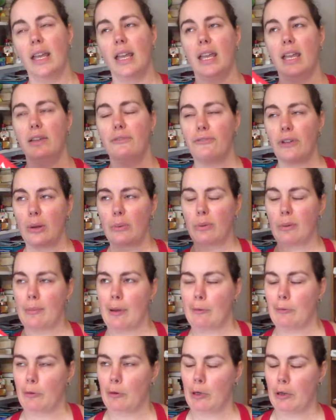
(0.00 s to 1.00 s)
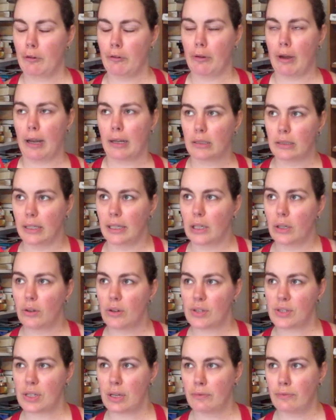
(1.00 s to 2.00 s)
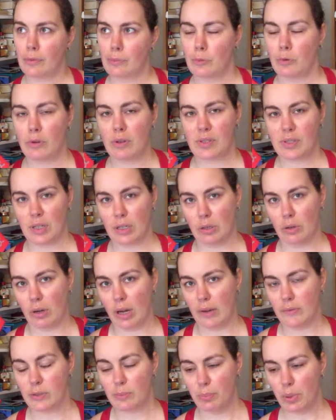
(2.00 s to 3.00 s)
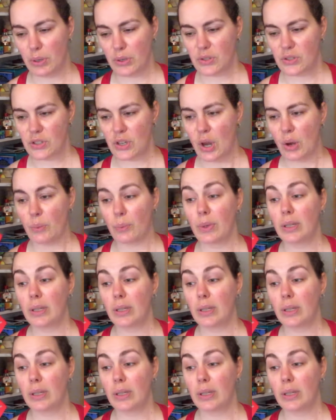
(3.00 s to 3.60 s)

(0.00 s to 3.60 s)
If I'm remembering correctly, Kristen from Kristen Craves Books